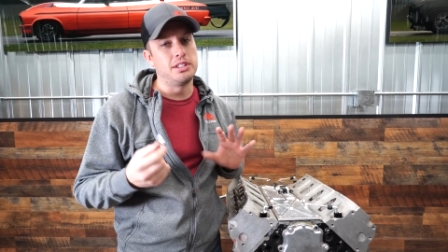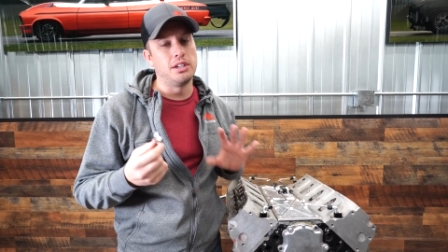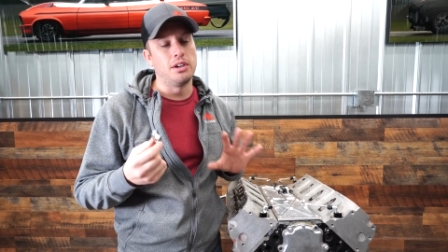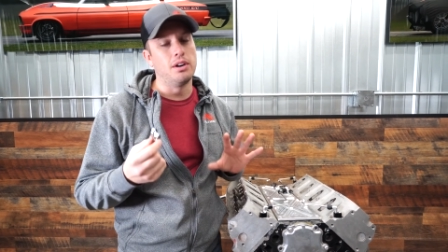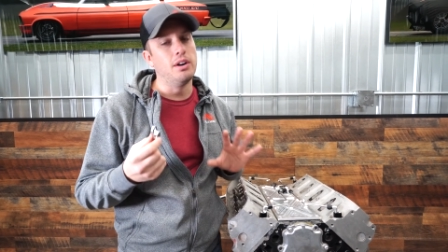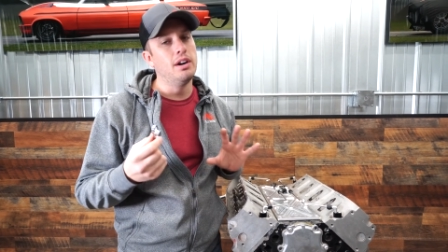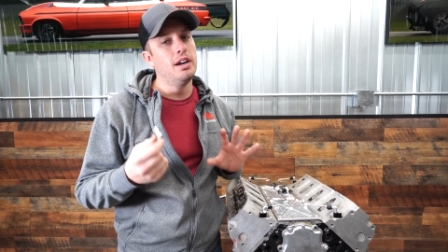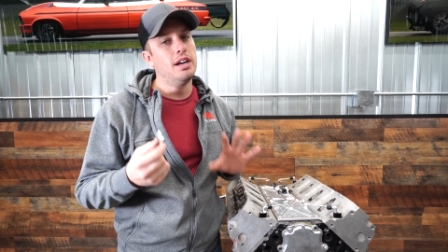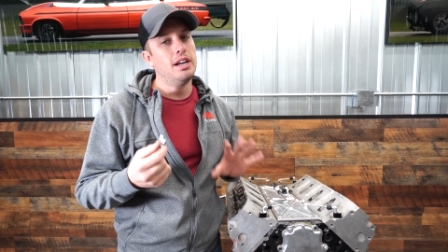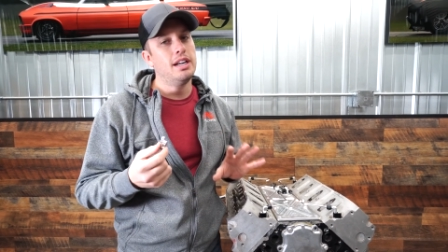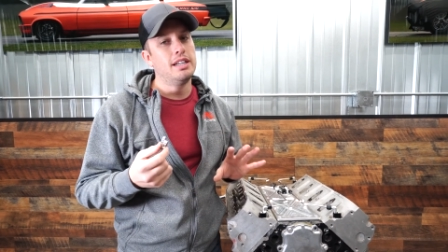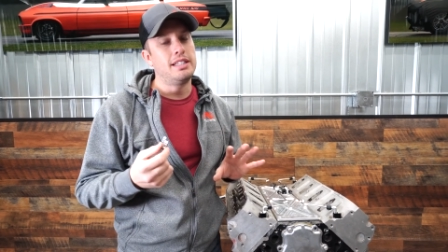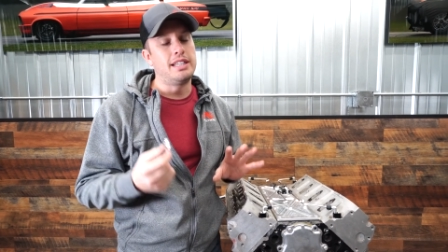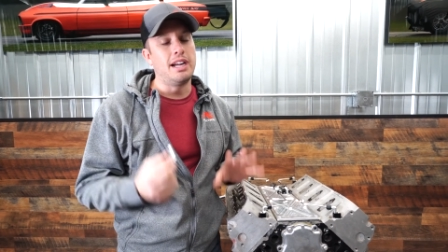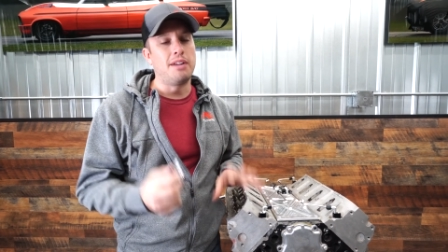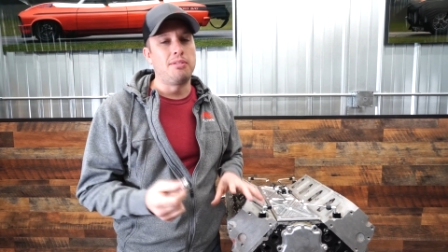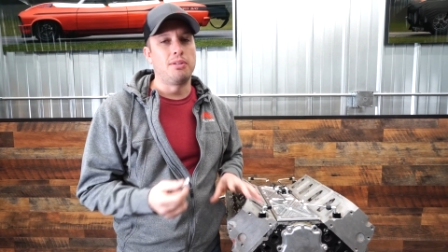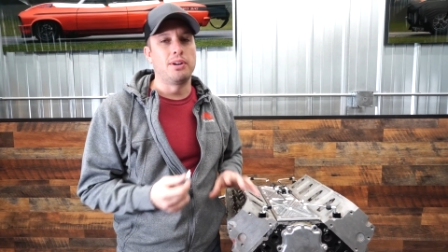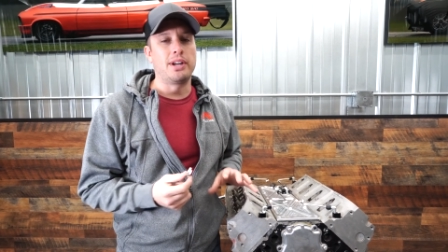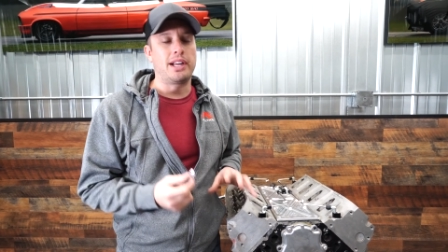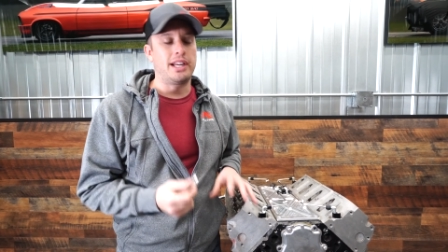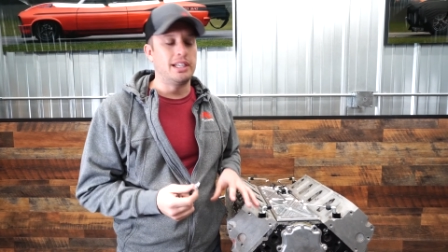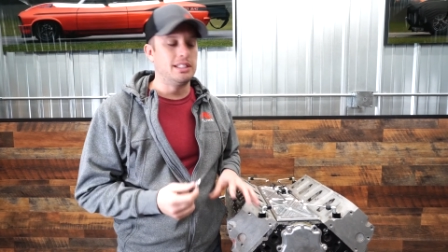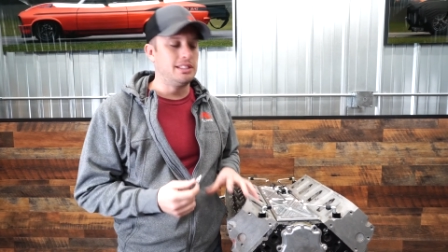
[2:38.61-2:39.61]
So
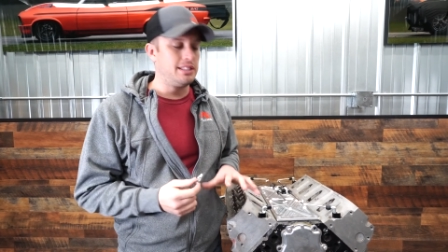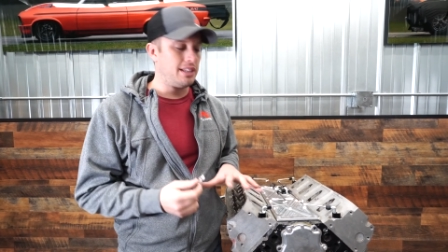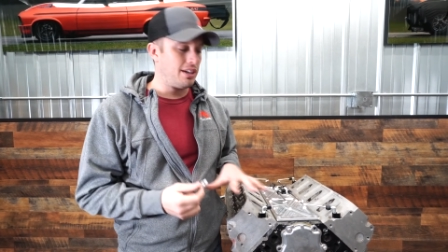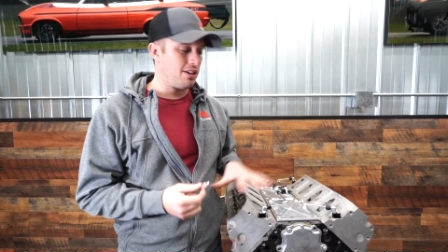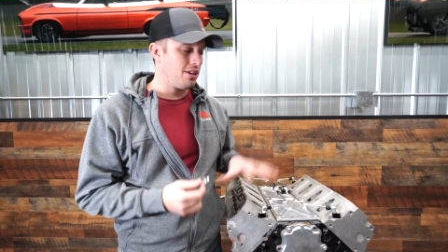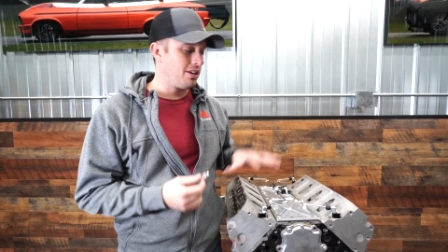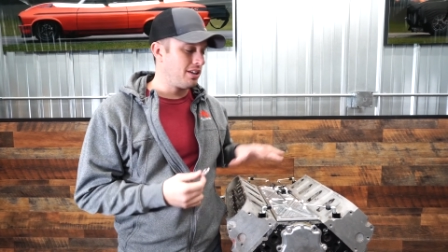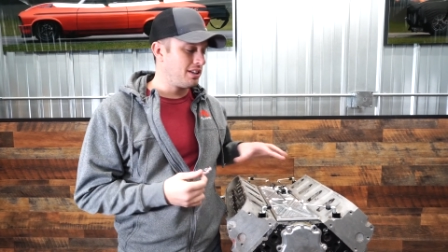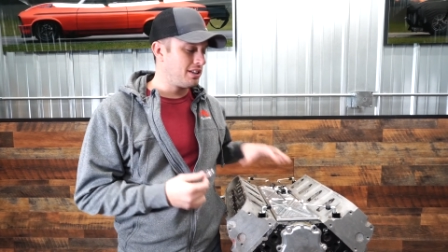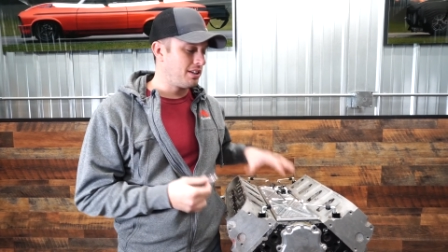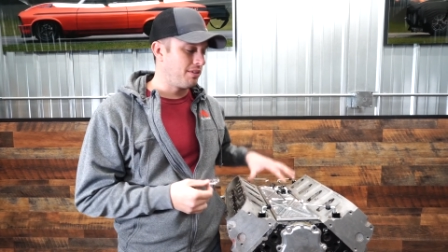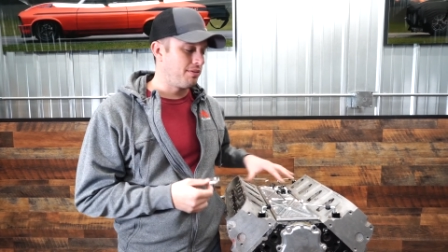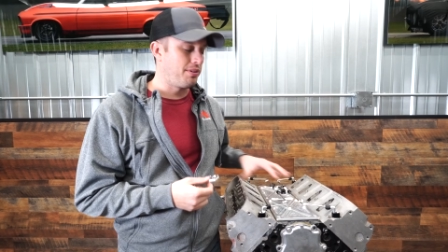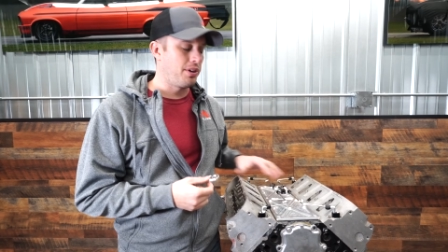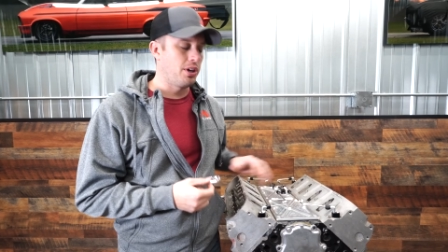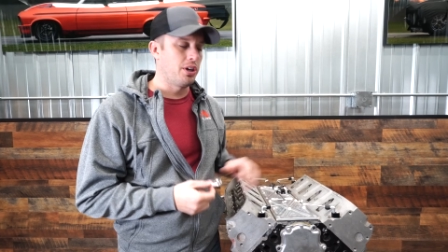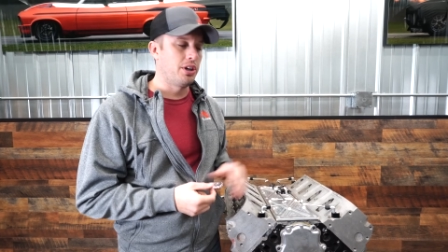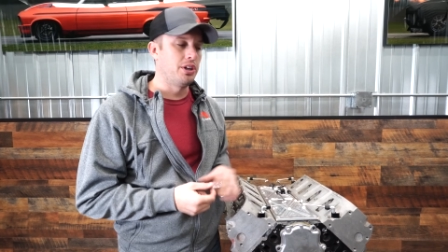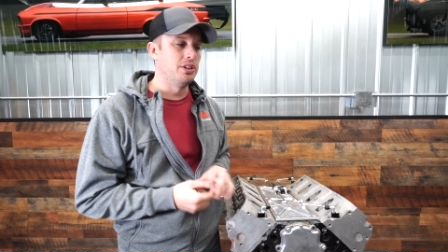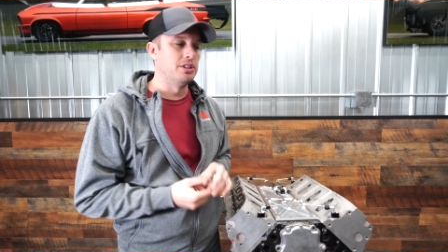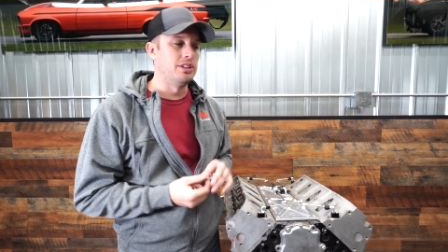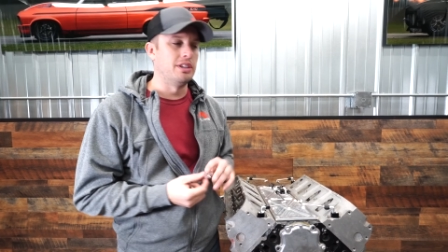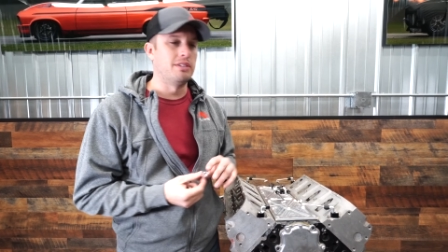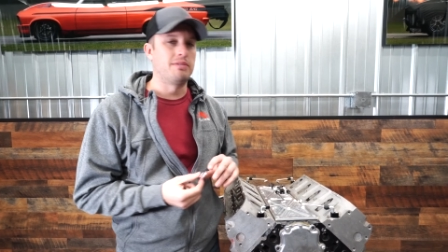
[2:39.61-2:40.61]
definitely consider this if
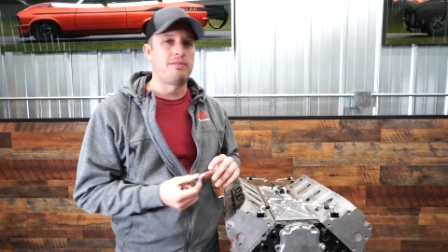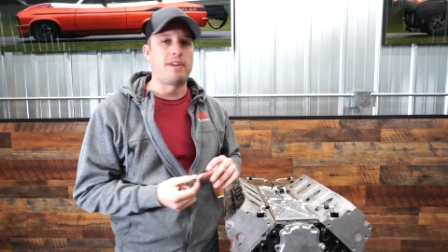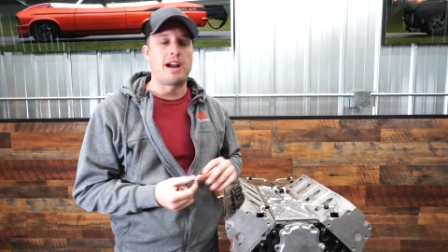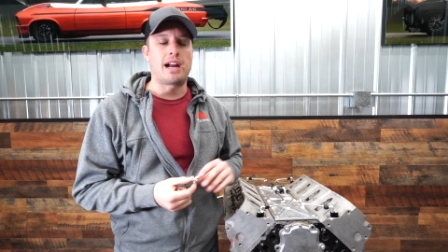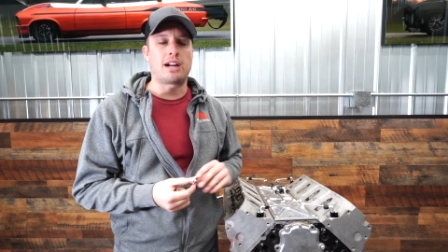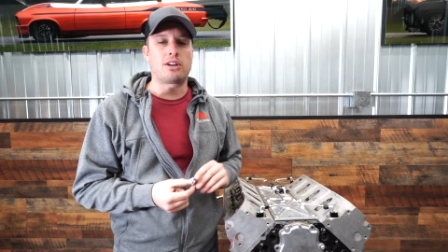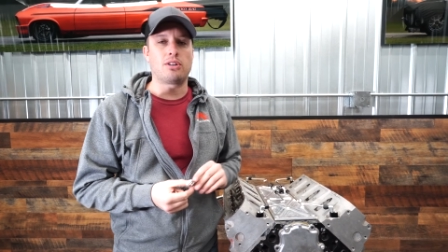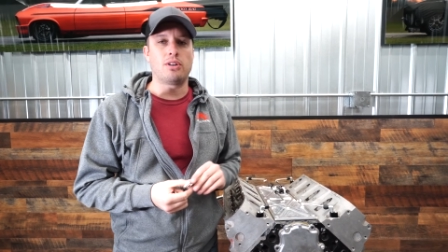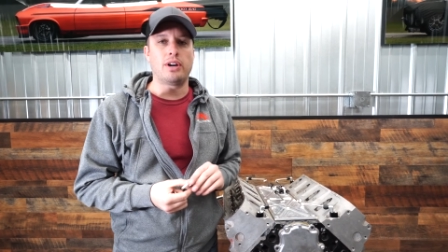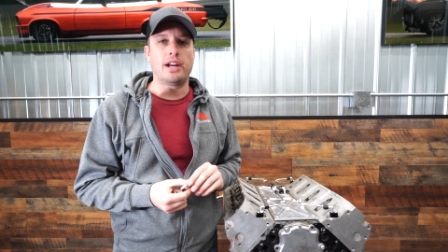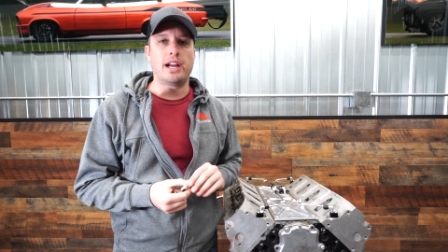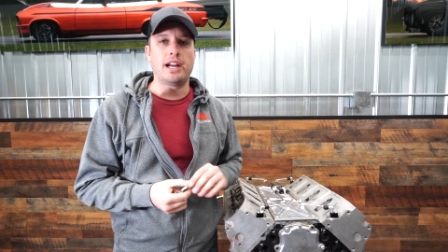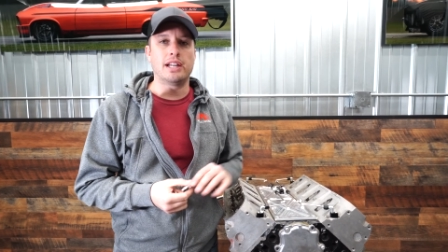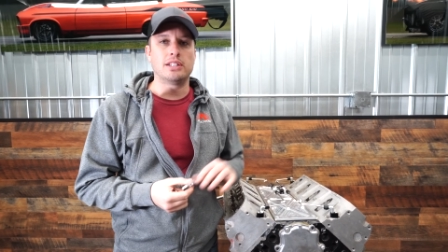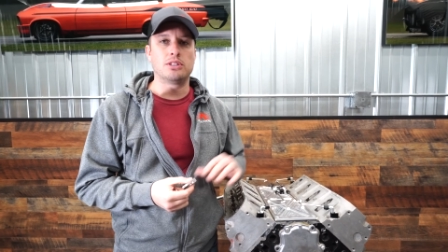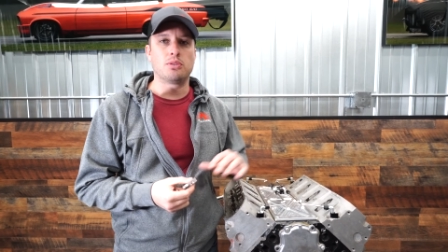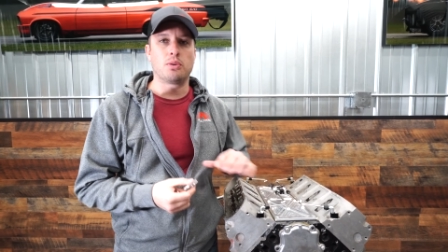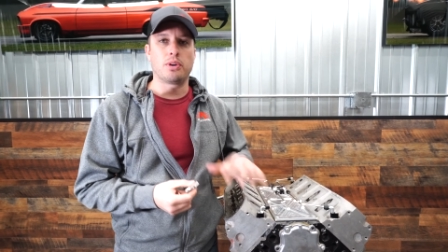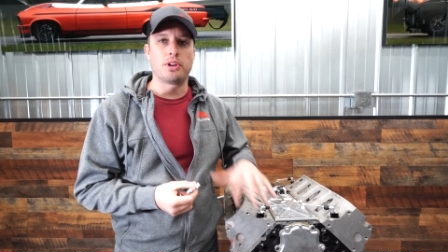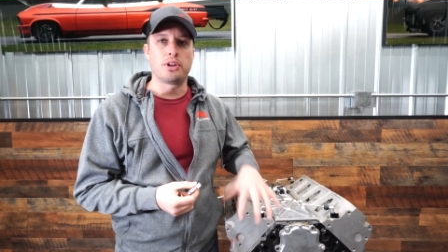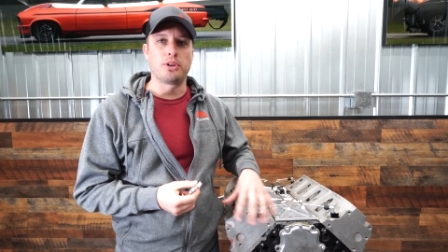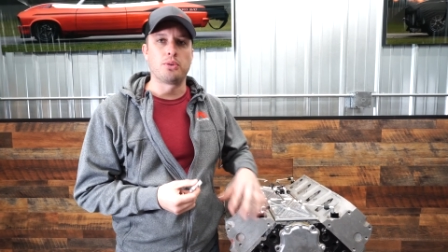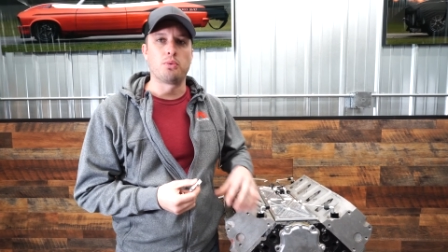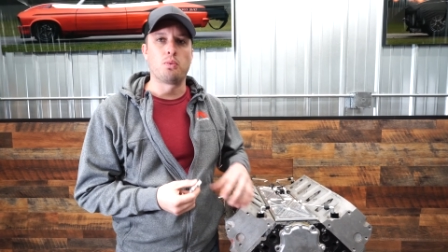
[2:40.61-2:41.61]
you're using factory heads,
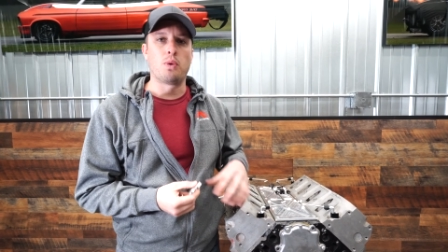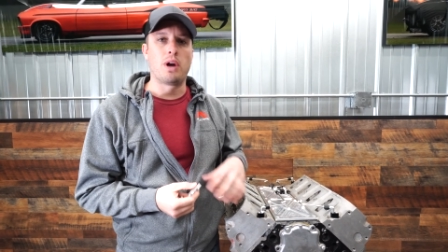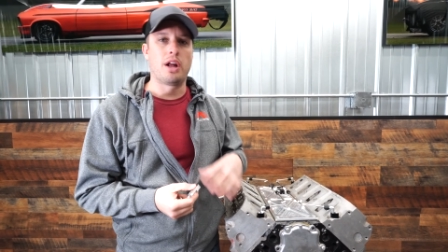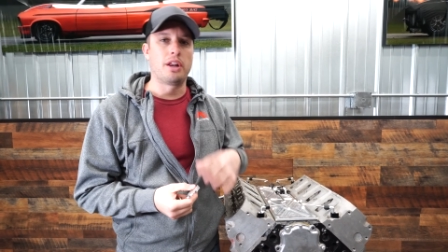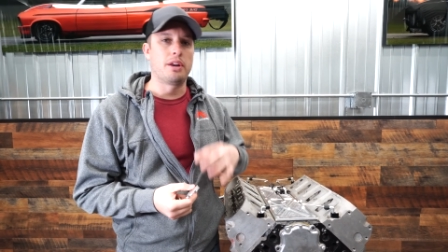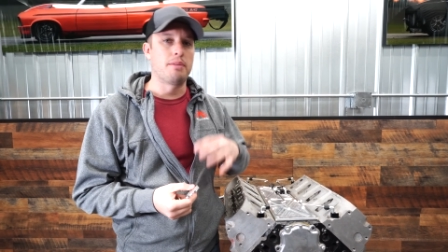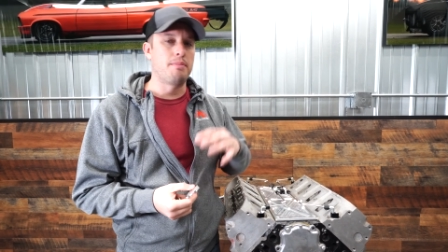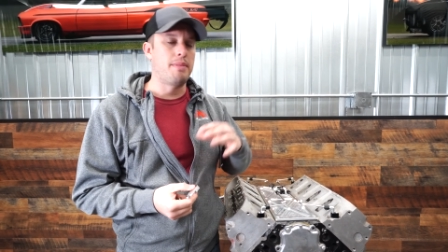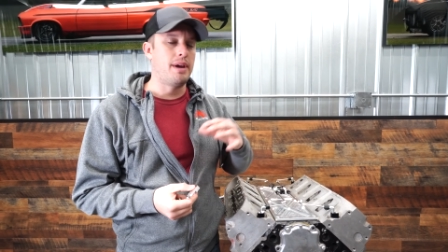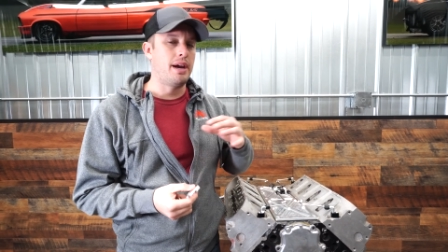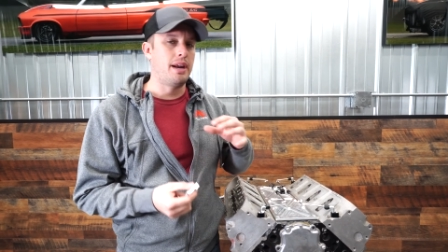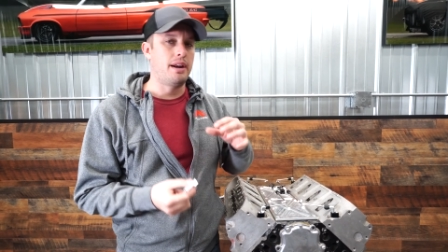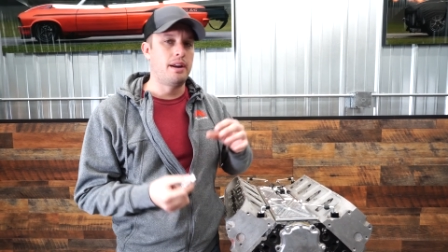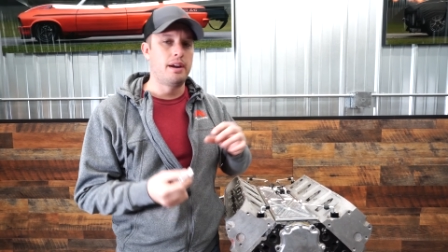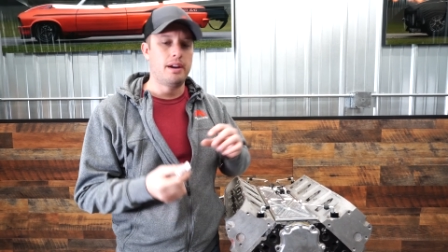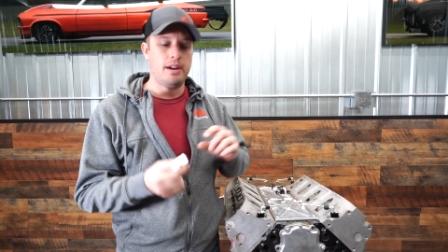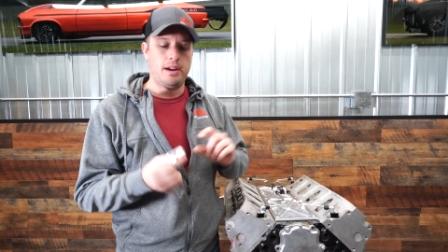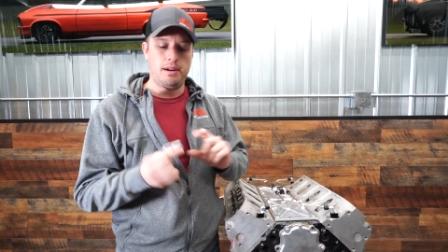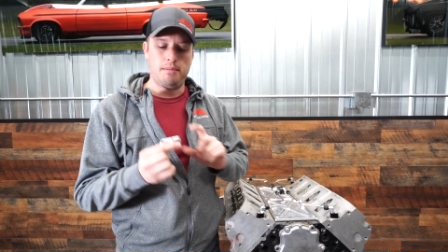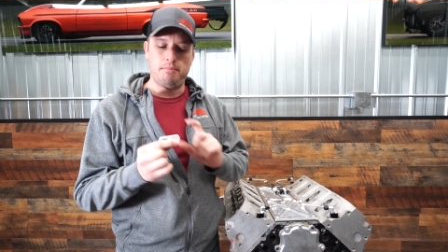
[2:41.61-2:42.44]
whether you weld them in,